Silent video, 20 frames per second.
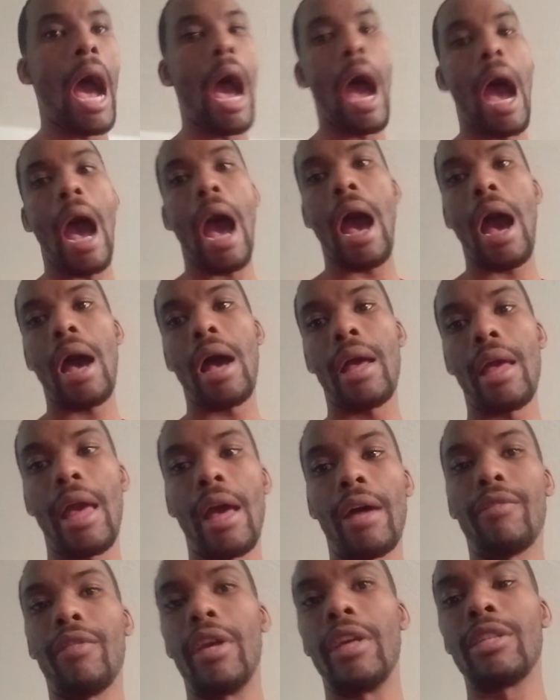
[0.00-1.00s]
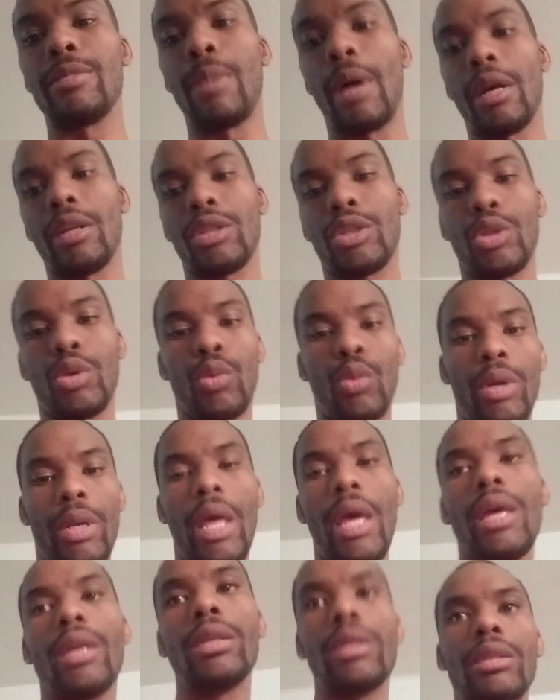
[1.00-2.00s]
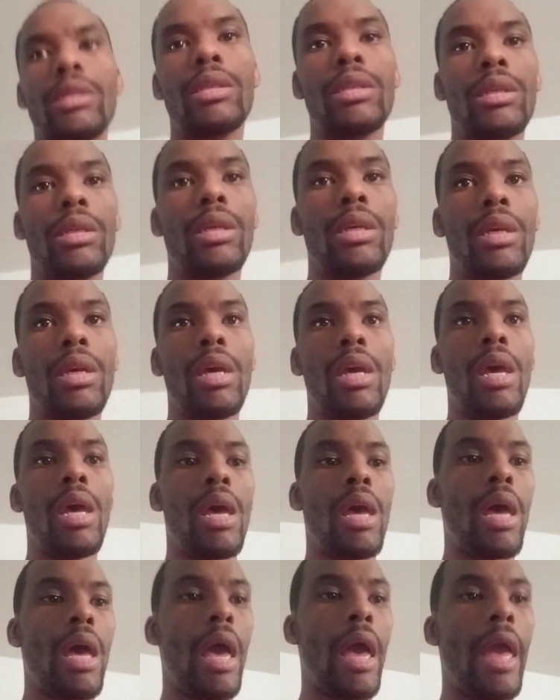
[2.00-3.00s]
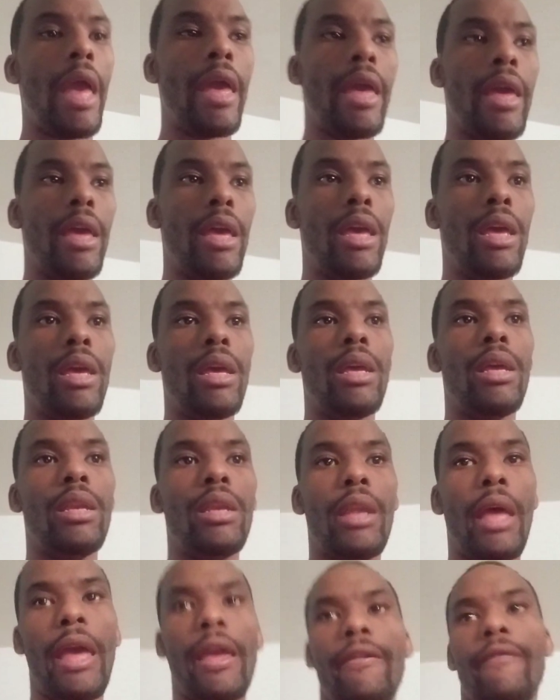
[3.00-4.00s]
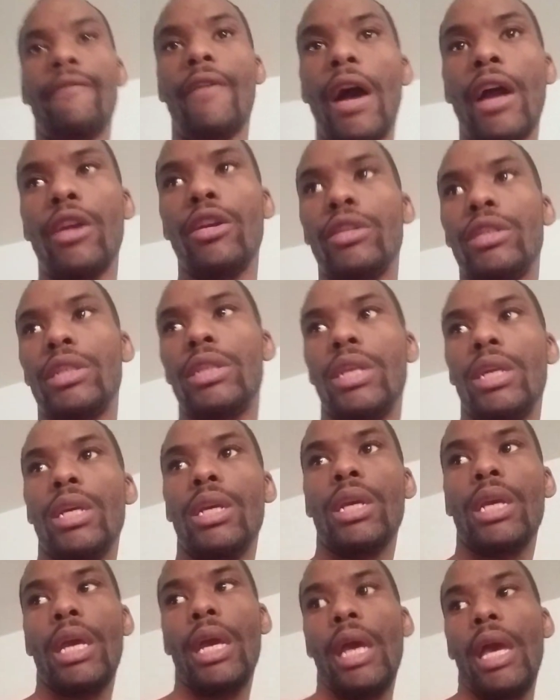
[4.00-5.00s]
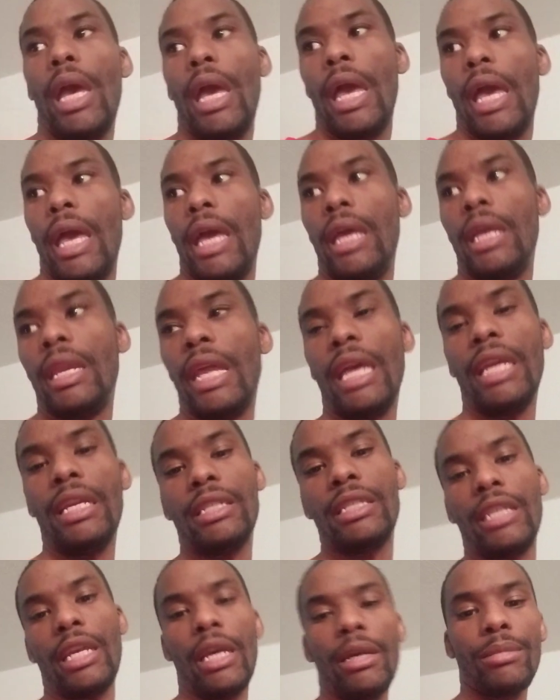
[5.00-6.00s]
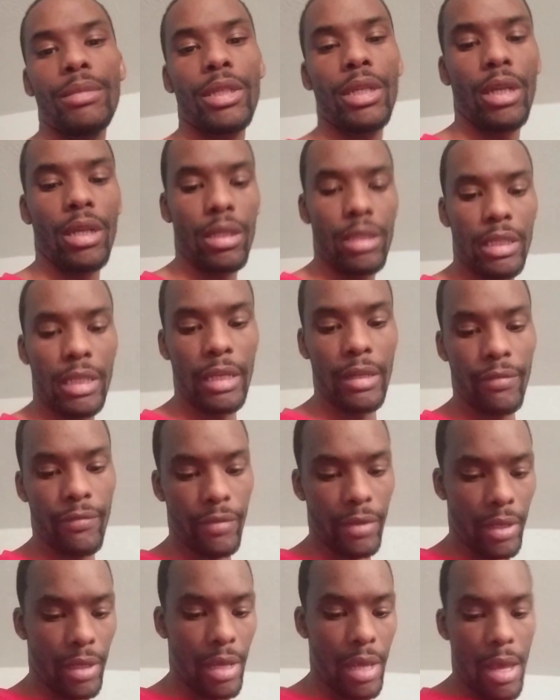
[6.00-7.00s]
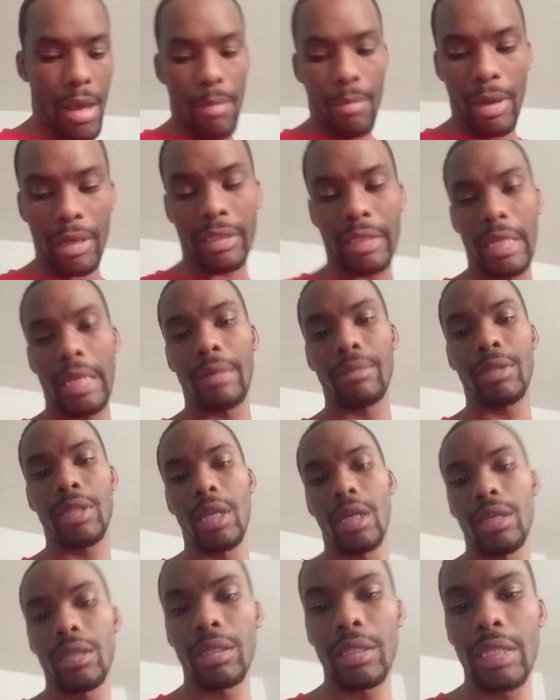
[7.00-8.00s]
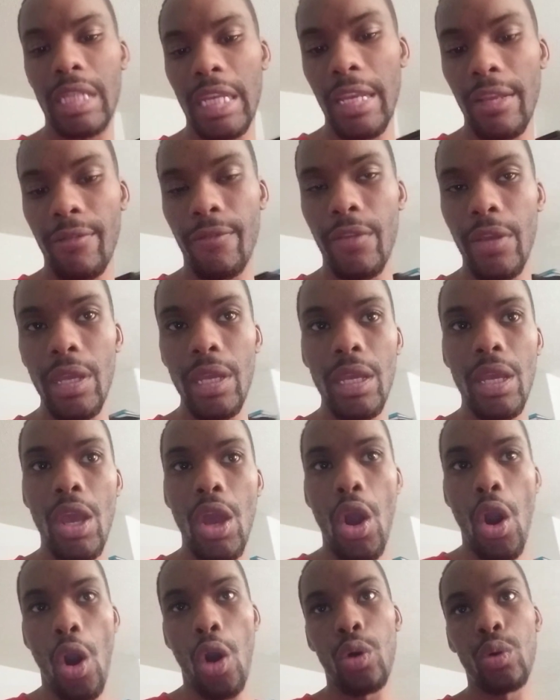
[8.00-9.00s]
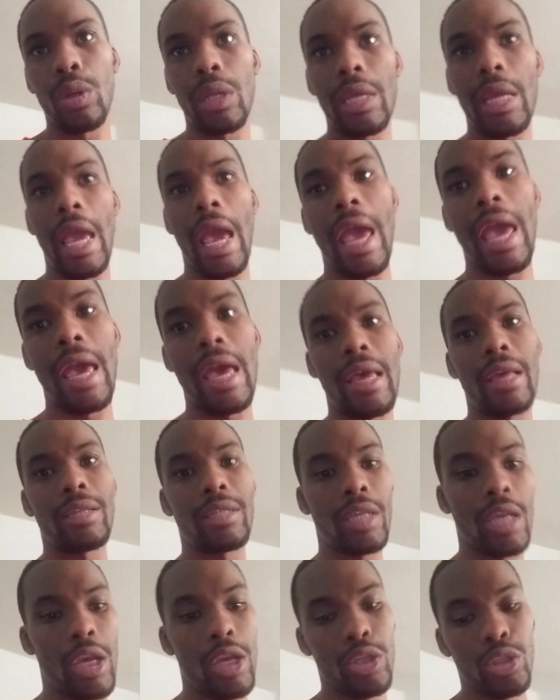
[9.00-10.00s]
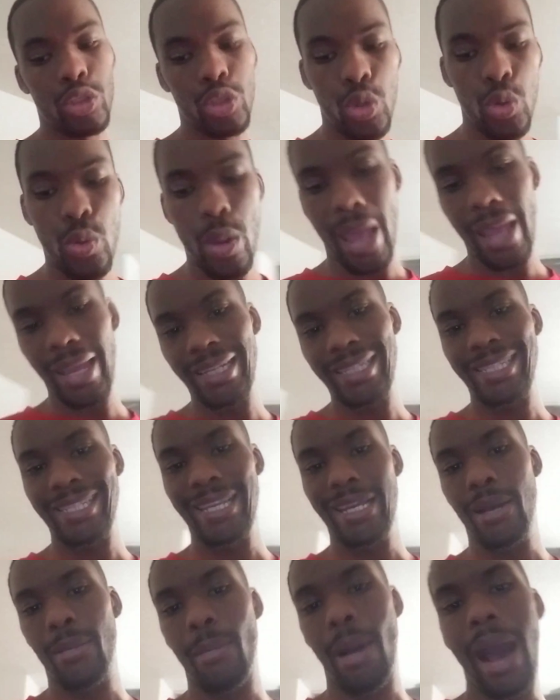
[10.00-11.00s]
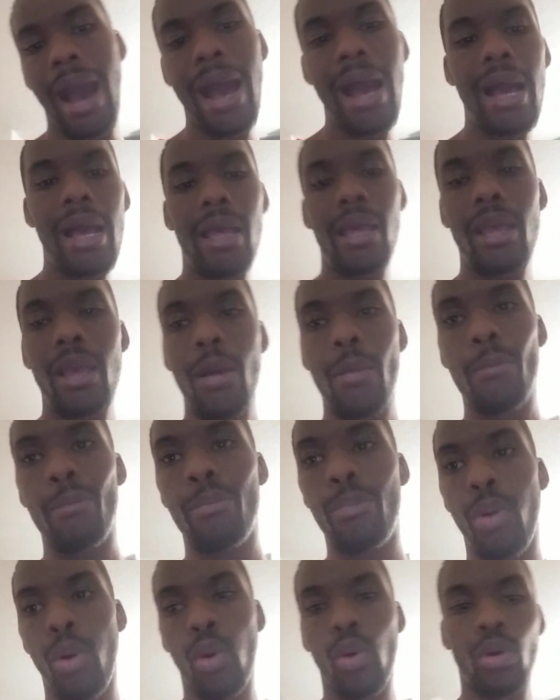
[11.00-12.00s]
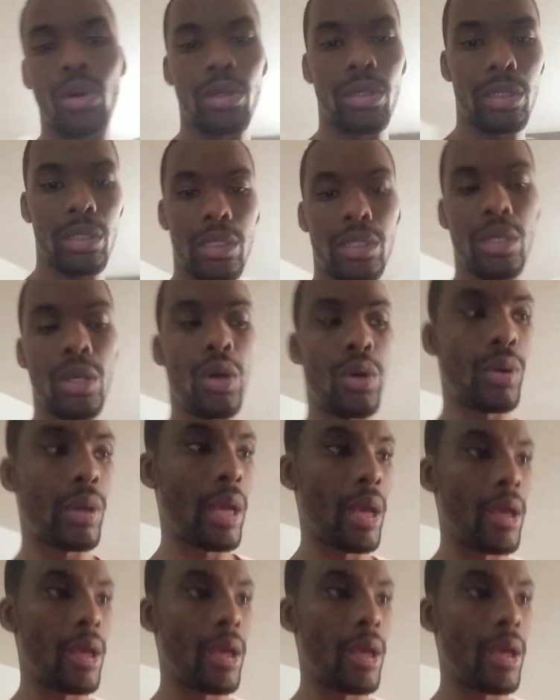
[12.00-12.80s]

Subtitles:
I have an Xbox One X and a Firestick and a Samsung TV. My Samsung TV only has 2 HDMI ports, okay?